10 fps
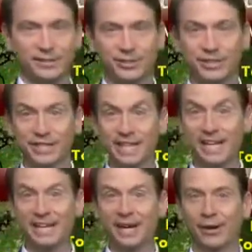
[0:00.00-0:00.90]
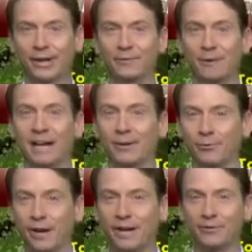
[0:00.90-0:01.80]
just a dead area right
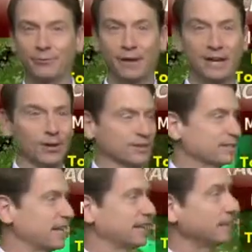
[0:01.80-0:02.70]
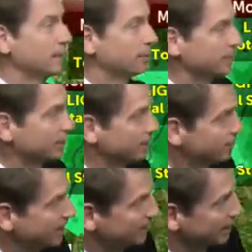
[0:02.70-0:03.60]
around the radar site. But you can
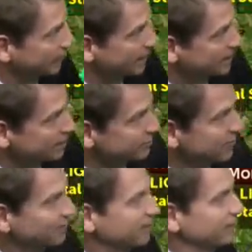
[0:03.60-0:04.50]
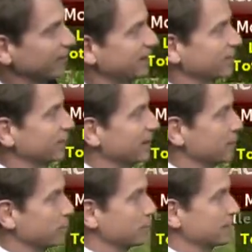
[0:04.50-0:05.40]
bet that rain is traveling right through
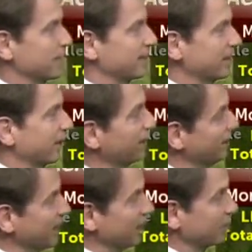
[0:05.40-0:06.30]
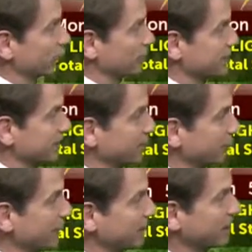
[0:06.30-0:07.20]
that bullseye there. And you are seeing the
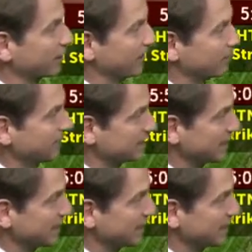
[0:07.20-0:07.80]
rain there in Beach